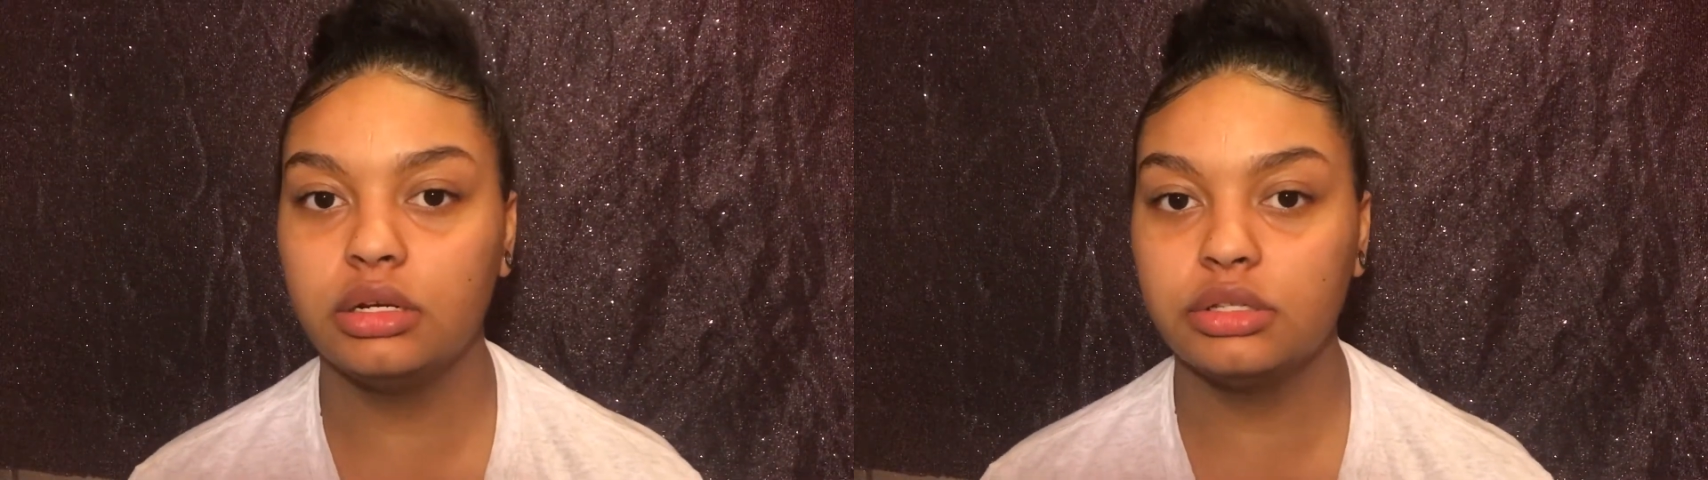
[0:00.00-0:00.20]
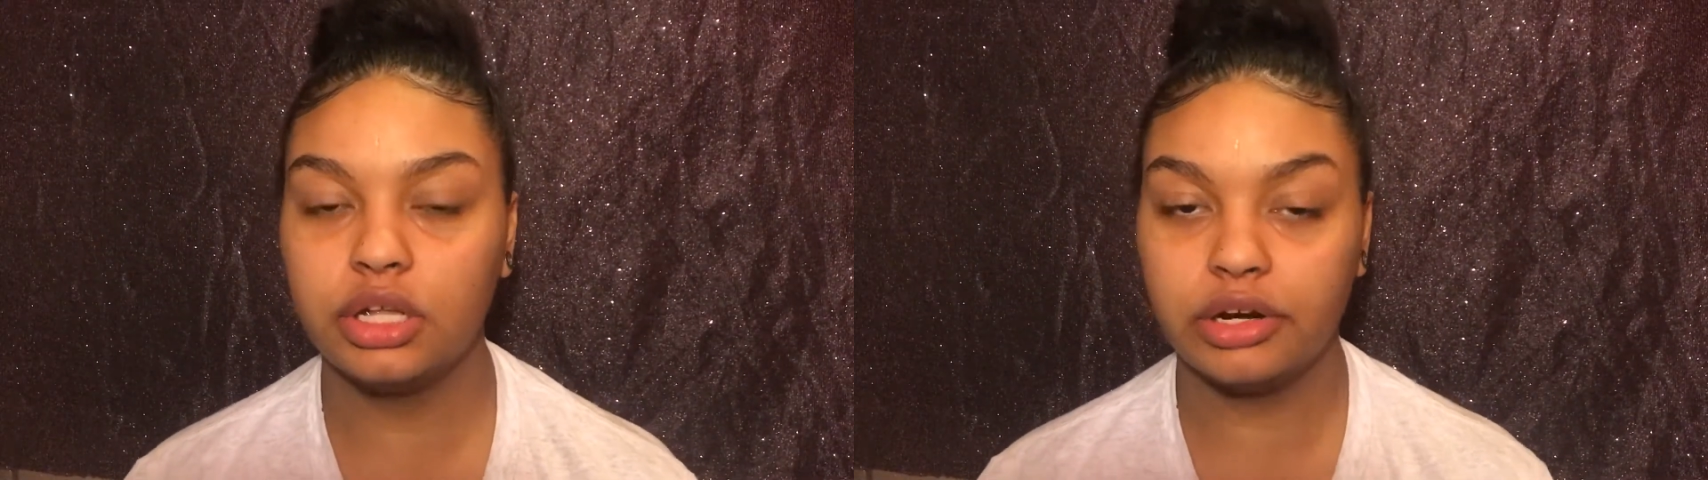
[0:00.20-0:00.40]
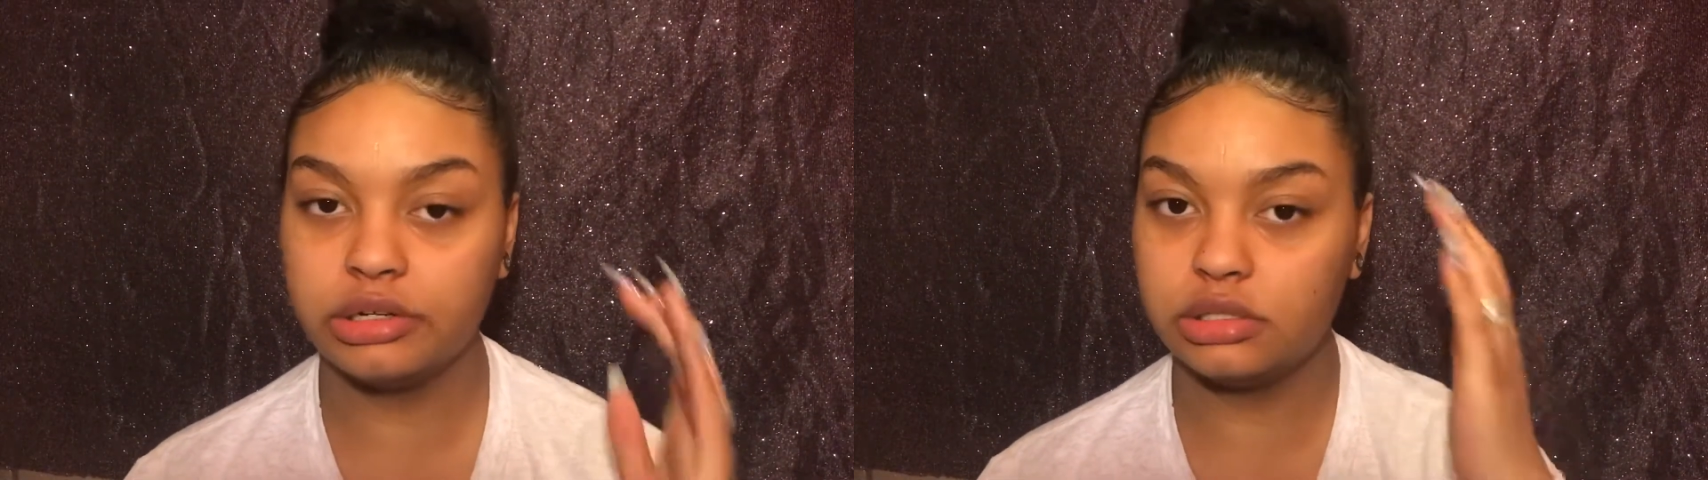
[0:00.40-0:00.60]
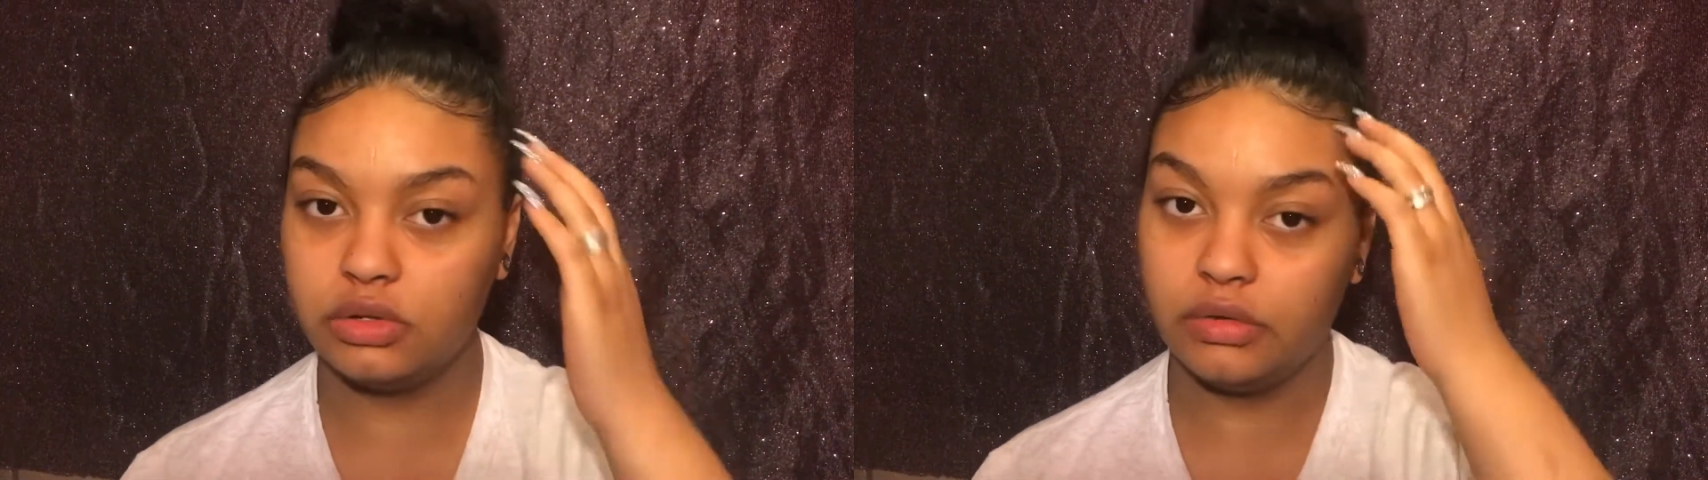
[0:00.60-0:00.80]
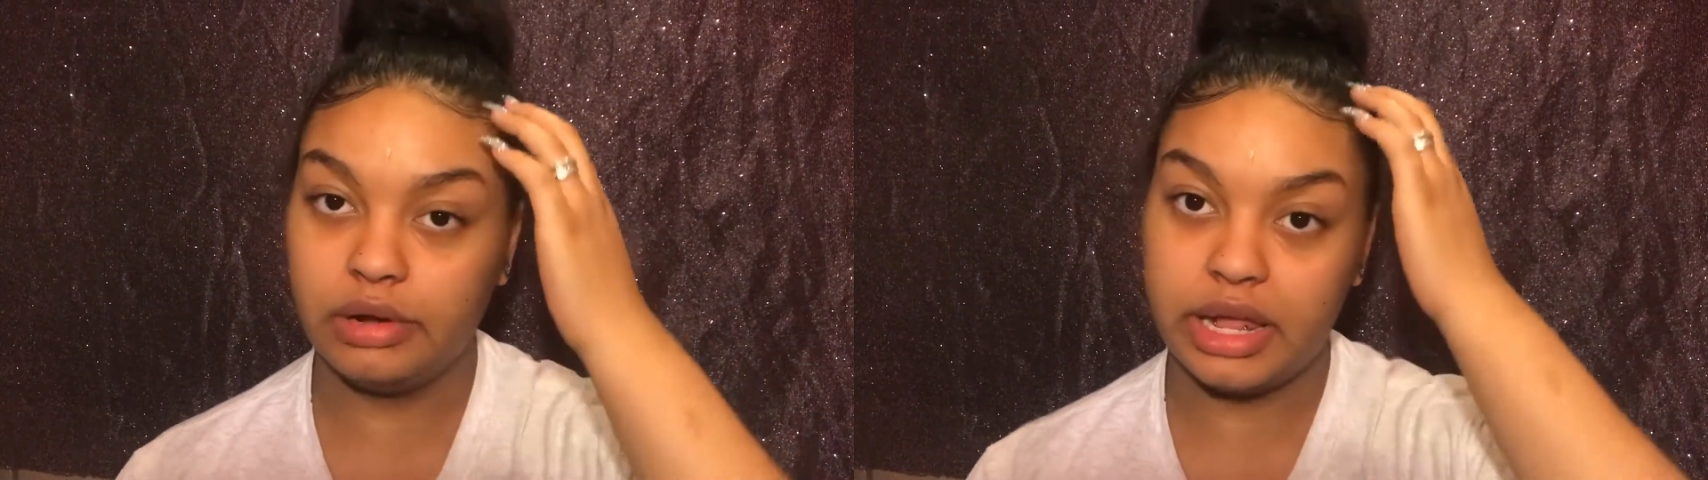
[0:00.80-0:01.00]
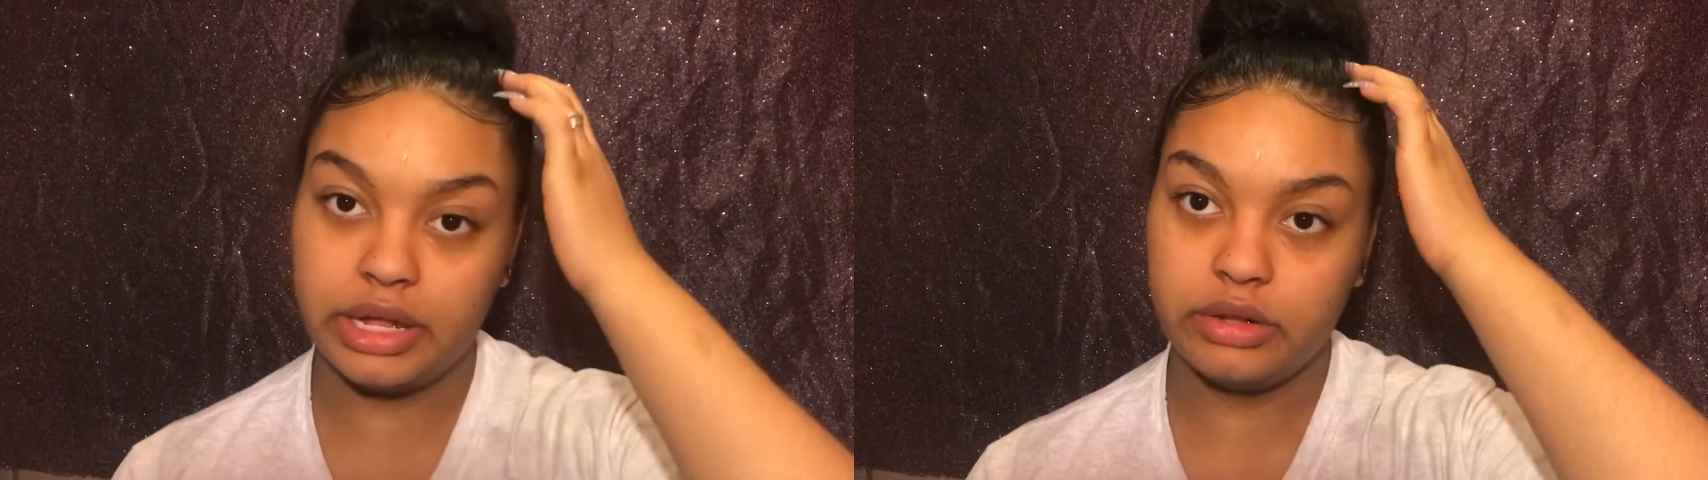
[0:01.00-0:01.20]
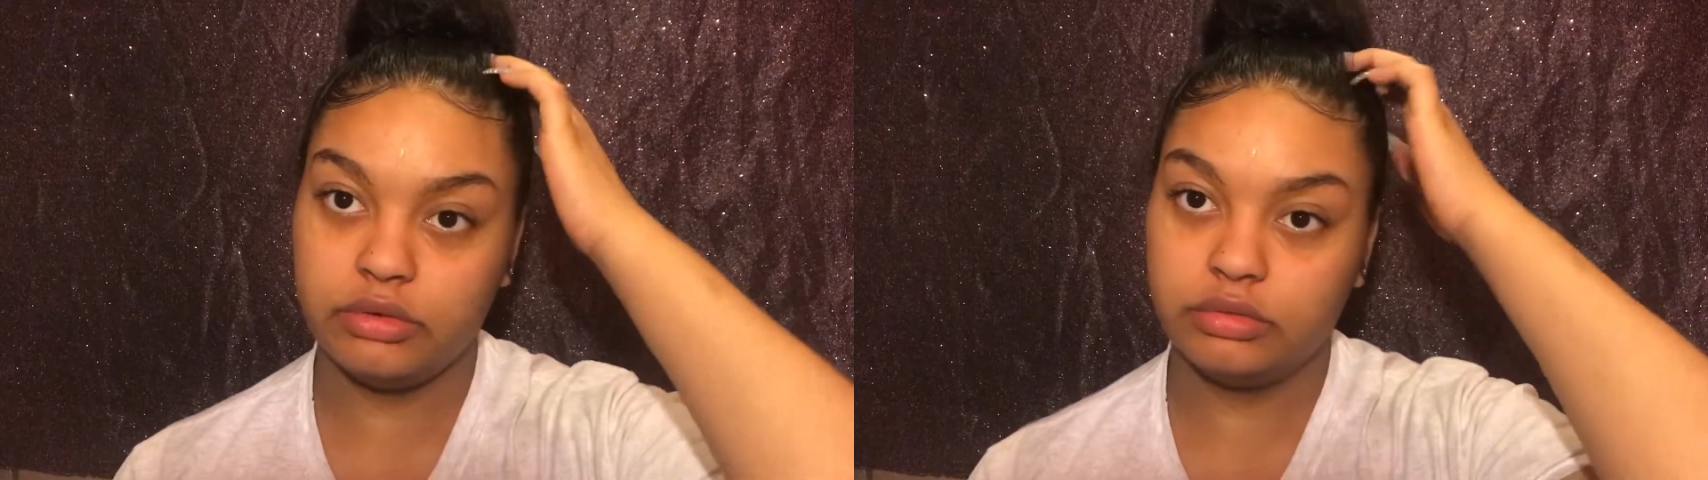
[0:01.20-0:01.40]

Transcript: there's no light,